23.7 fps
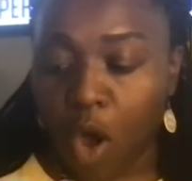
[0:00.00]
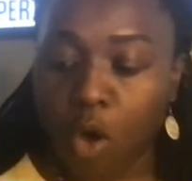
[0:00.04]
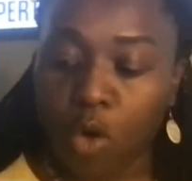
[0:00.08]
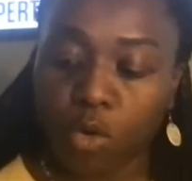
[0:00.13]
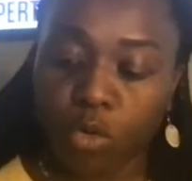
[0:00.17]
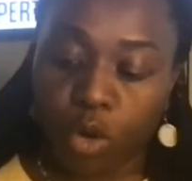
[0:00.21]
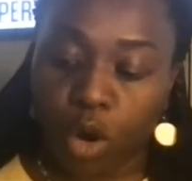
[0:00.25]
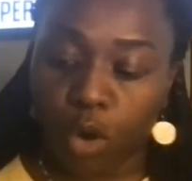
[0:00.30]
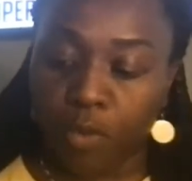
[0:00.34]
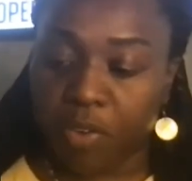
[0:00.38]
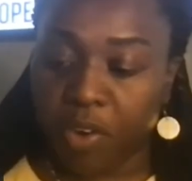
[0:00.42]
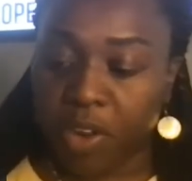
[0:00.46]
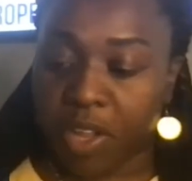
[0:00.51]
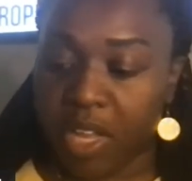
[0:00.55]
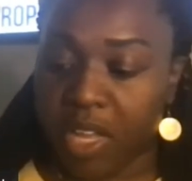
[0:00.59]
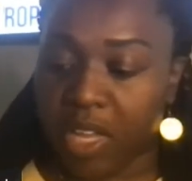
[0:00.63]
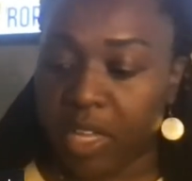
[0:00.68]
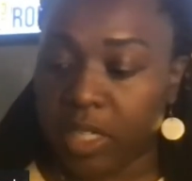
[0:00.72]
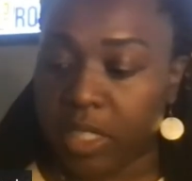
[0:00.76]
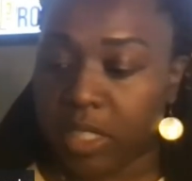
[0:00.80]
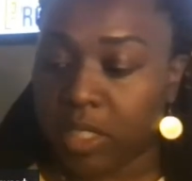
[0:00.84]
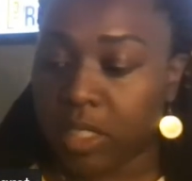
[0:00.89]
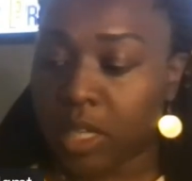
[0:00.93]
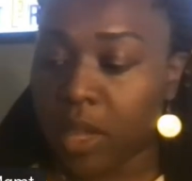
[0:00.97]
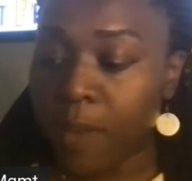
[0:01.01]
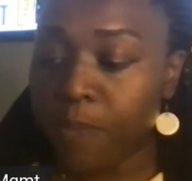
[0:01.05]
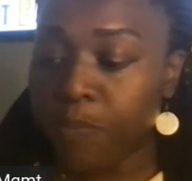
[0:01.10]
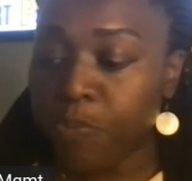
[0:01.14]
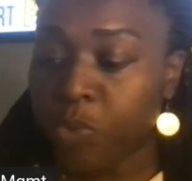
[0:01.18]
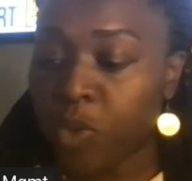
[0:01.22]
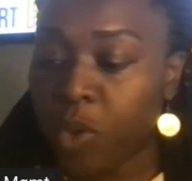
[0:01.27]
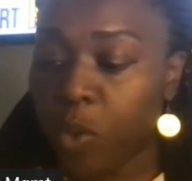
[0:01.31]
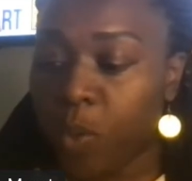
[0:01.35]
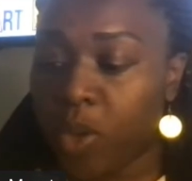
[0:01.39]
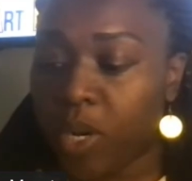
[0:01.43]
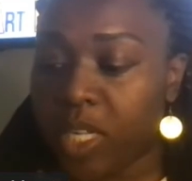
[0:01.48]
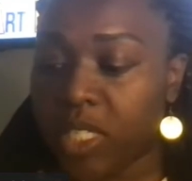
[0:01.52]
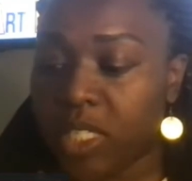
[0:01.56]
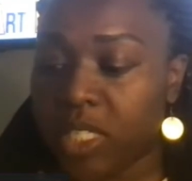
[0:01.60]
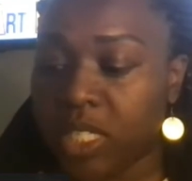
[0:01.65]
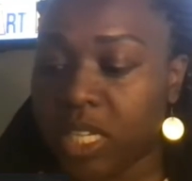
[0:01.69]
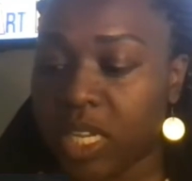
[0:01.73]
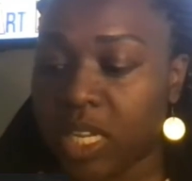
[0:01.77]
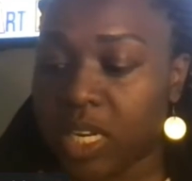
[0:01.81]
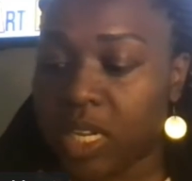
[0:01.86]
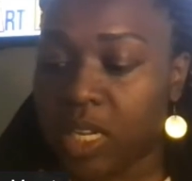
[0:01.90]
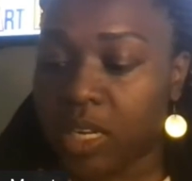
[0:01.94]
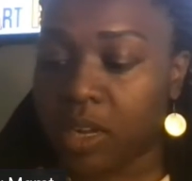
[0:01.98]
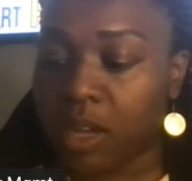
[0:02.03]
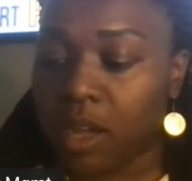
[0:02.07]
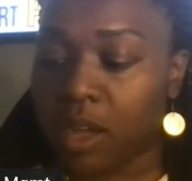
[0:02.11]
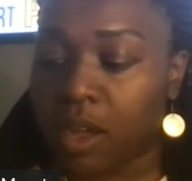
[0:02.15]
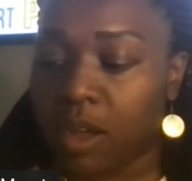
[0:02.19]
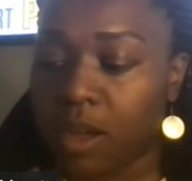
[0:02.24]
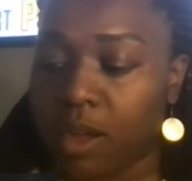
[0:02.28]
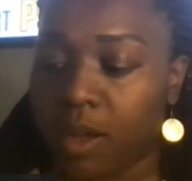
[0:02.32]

Holdover is when a tenant